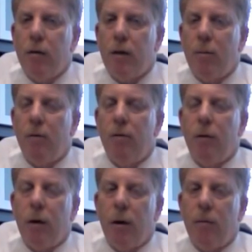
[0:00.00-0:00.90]
type
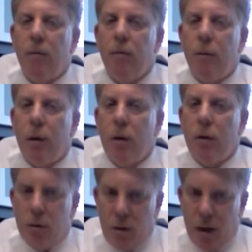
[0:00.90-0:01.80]
of
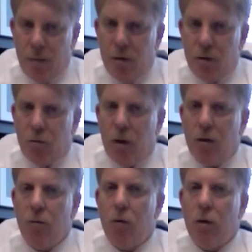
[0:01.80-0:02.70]
familial type
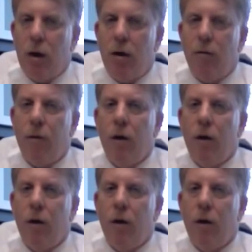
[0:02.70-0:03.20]
situation where you have